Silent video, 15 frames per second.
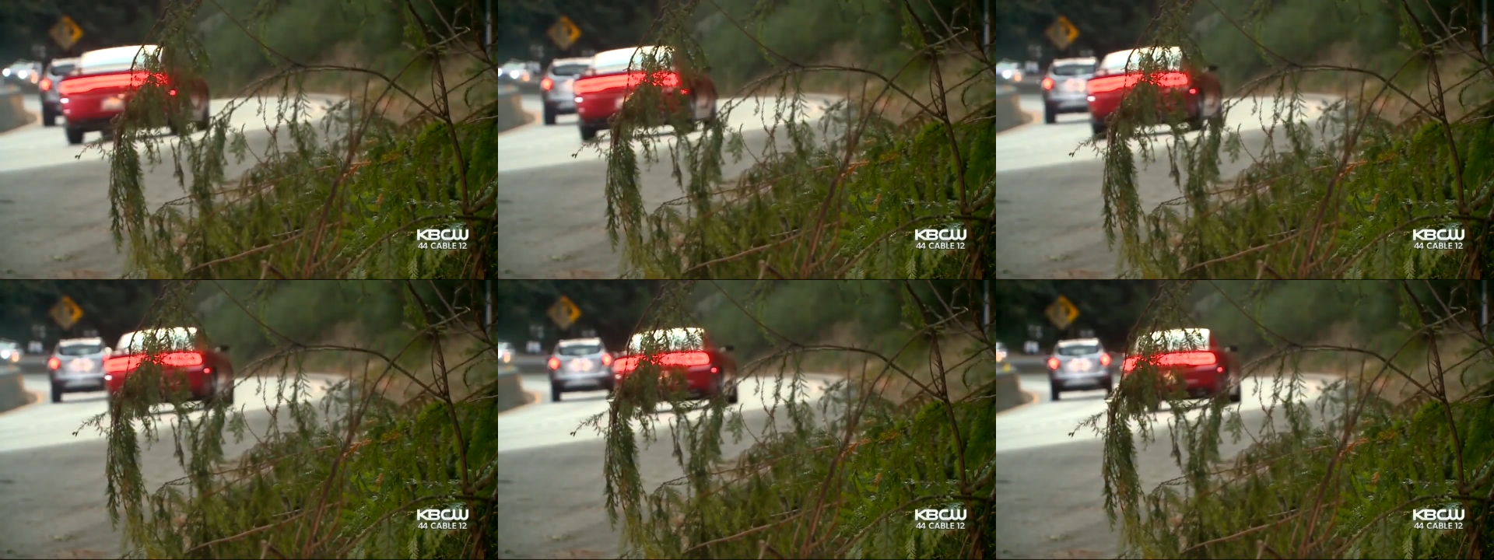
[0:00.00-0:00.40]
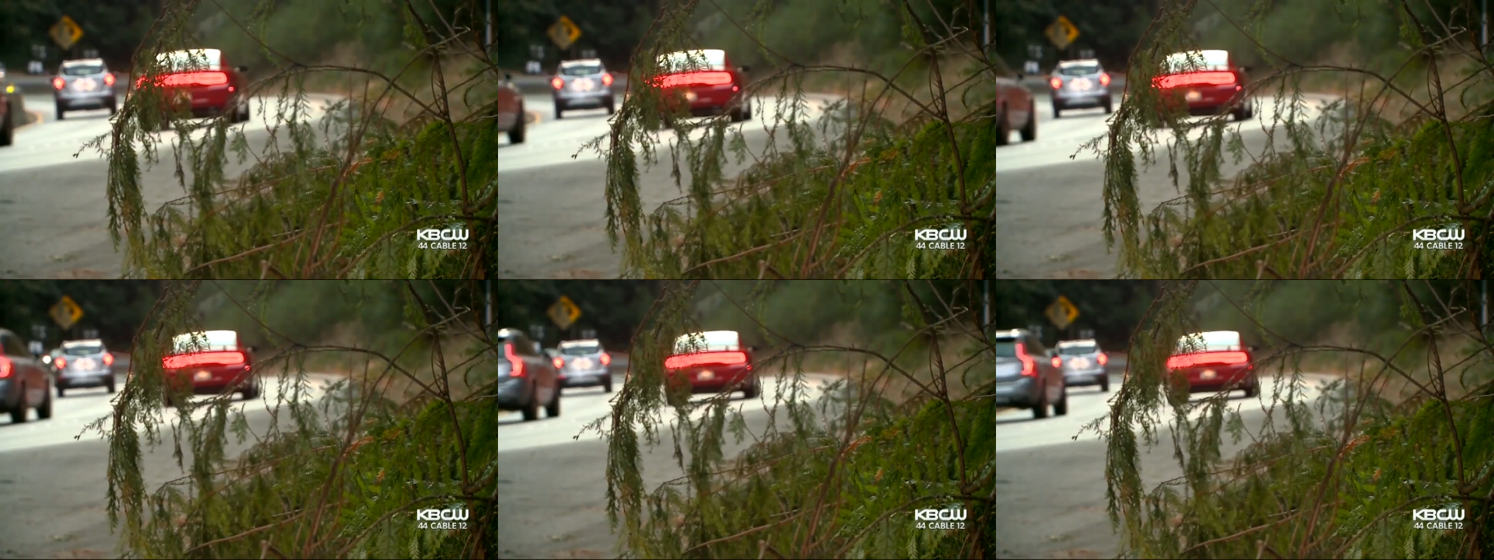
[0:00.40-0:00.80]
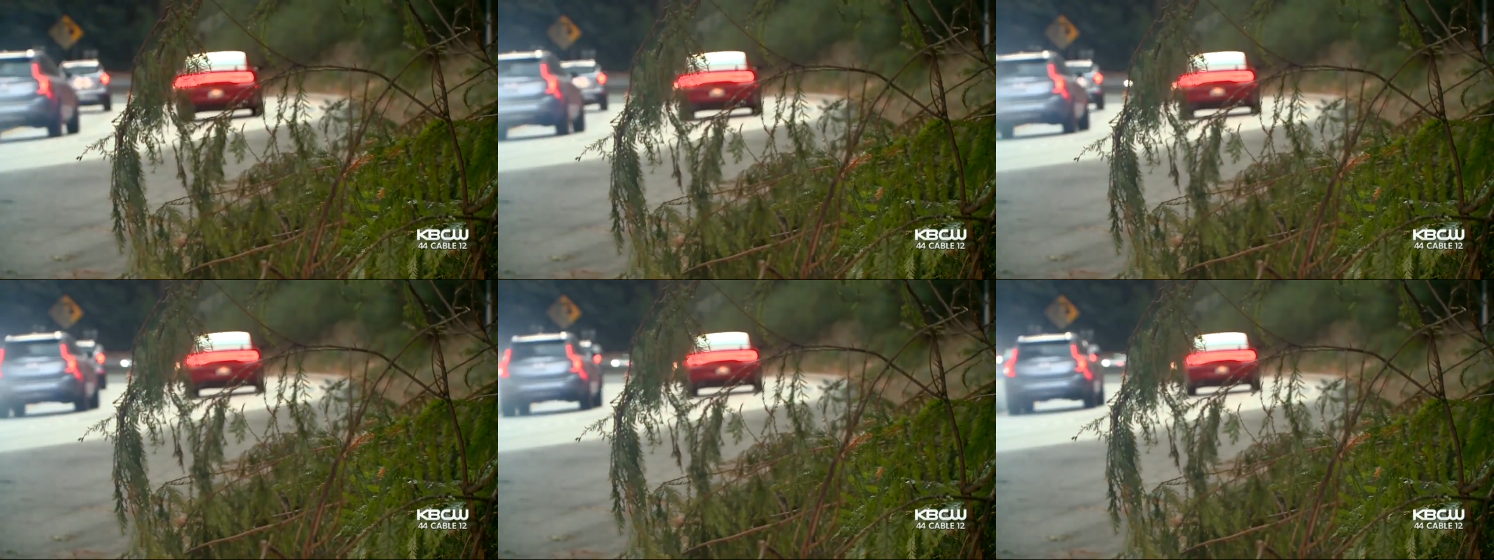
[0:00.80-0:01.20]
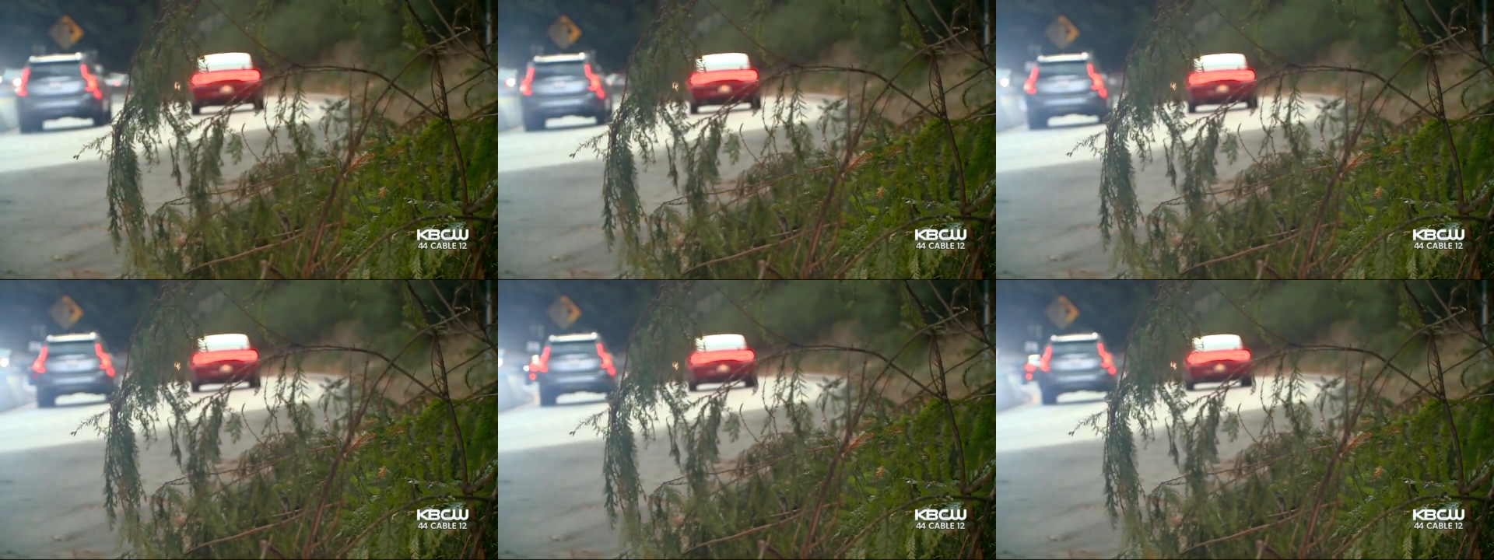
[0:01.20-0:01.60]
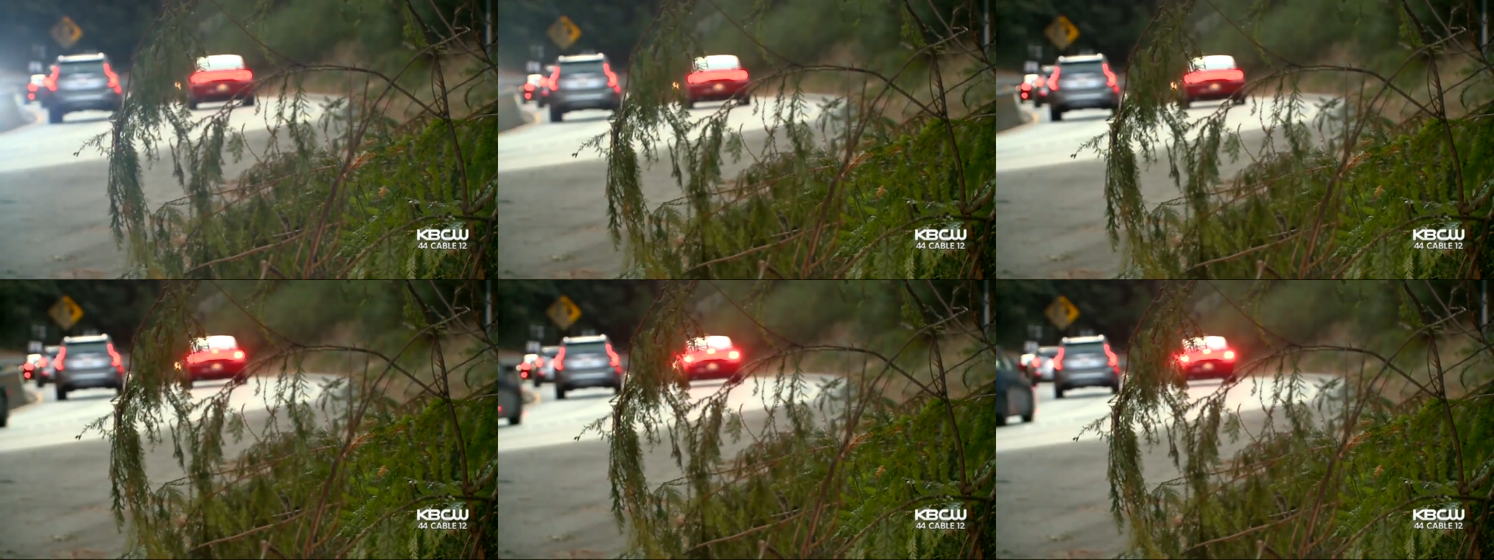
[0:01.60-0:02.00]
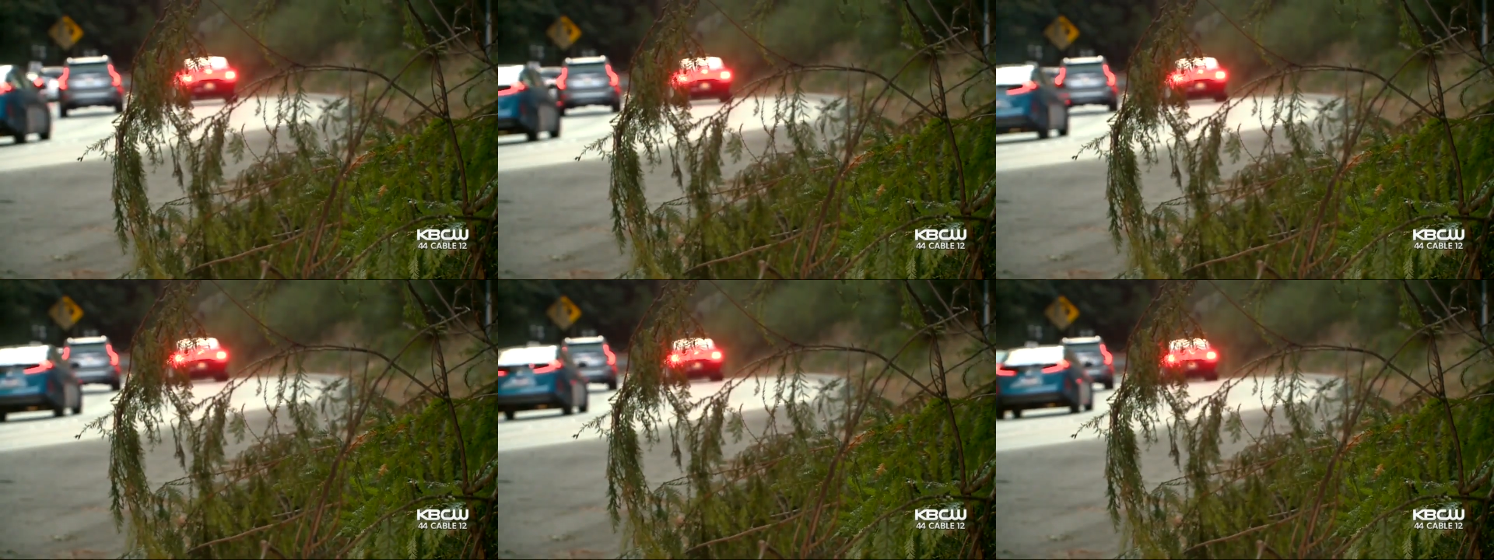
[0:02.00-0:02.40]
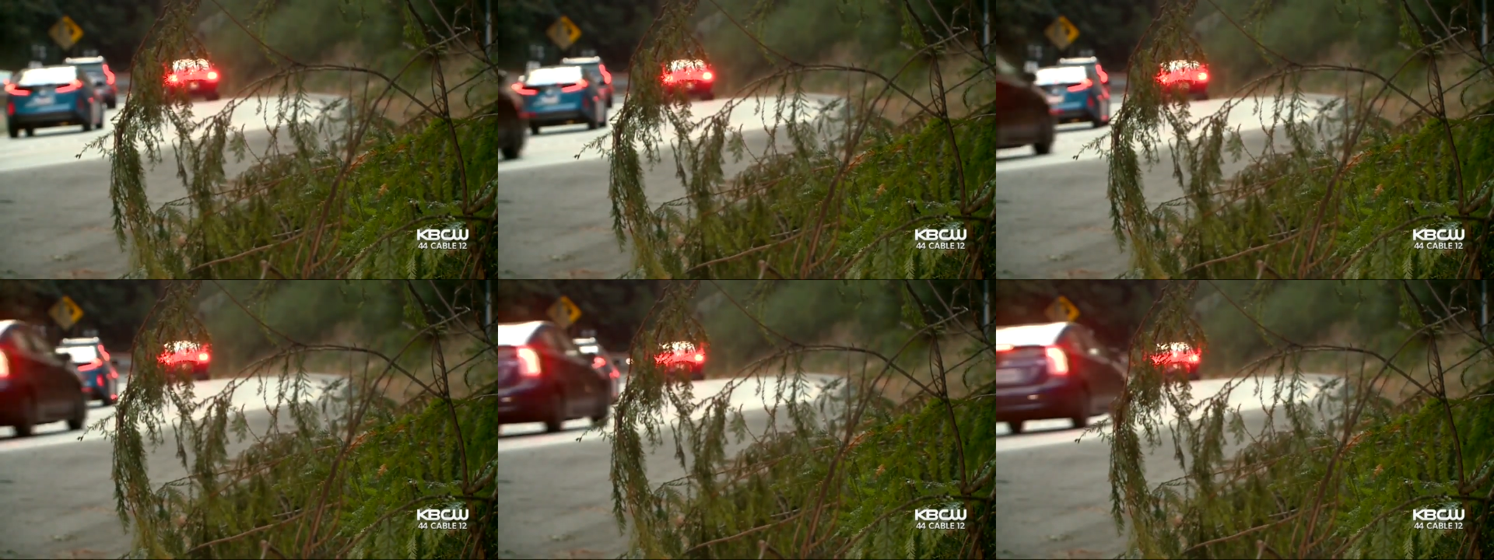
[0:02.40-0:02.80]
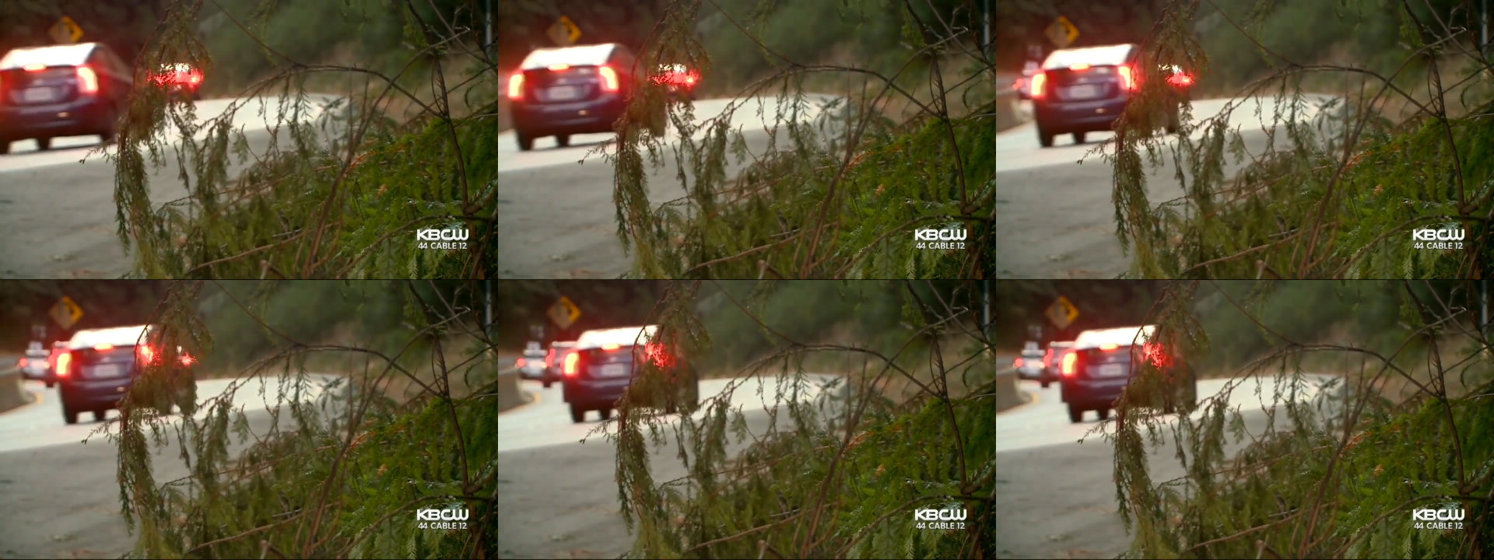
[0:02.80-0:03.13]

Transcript: (no speaker visible)